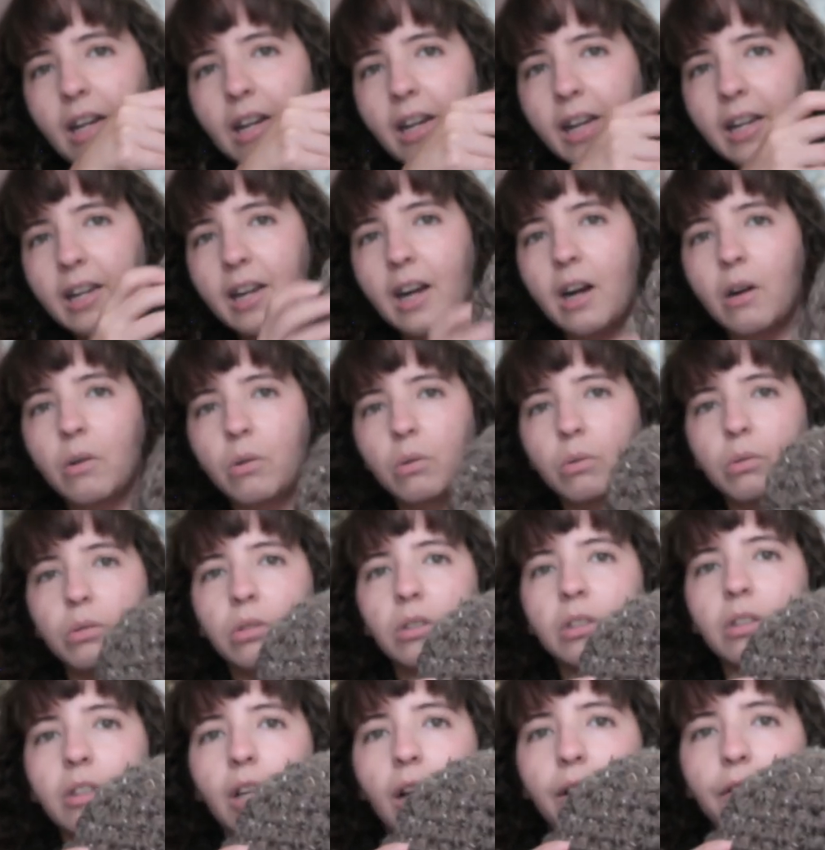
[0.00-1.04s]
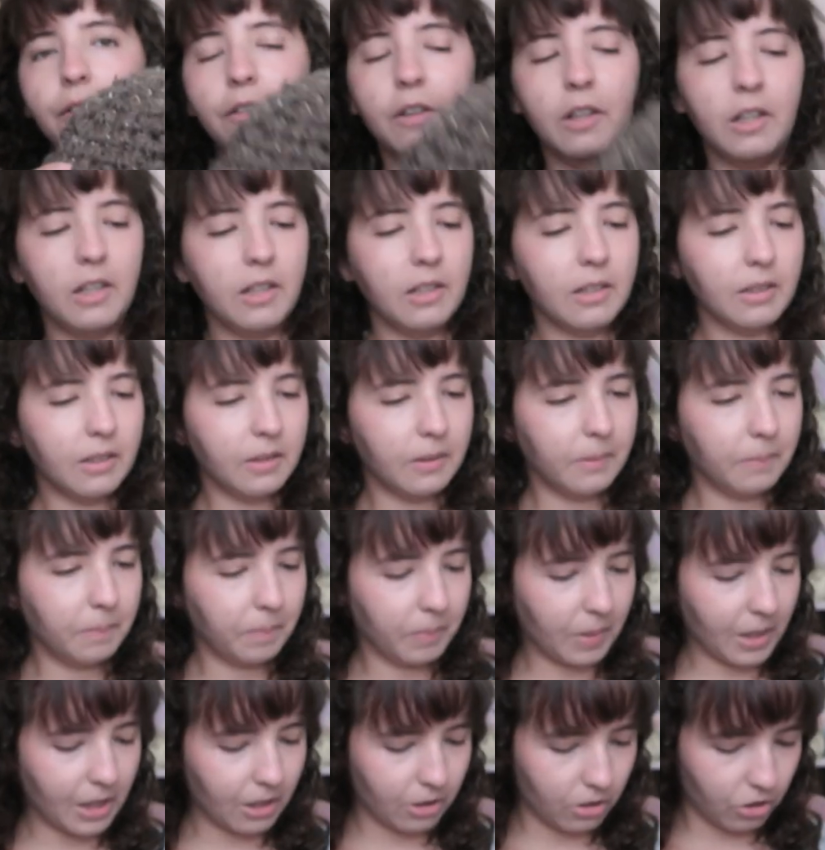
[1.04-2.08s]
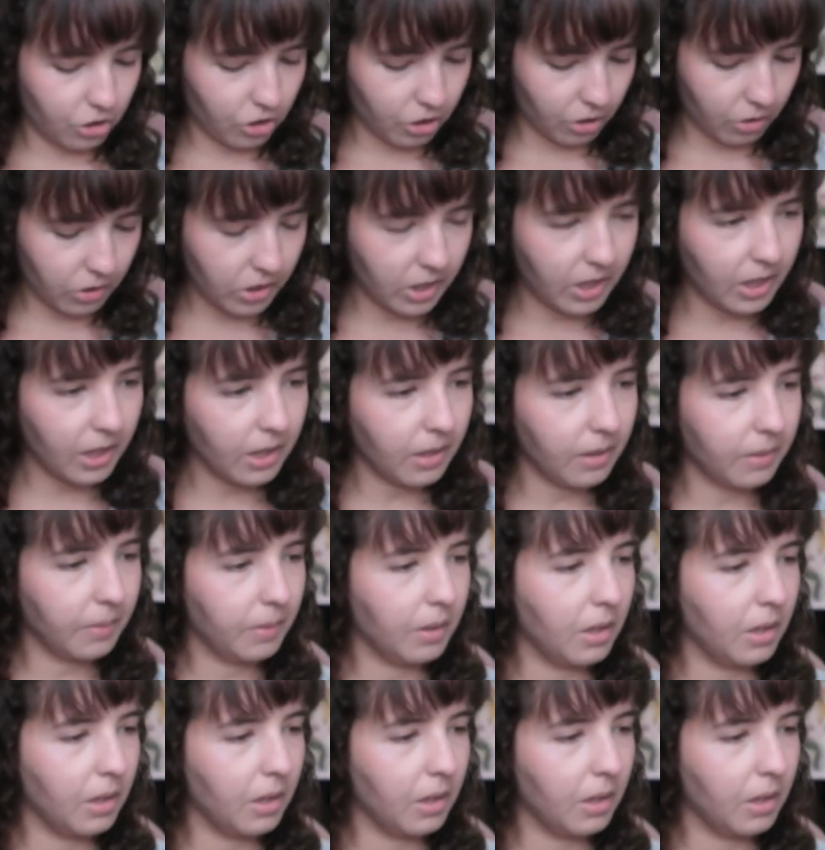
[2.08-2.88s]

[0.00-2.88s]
like how soft it is and chunky.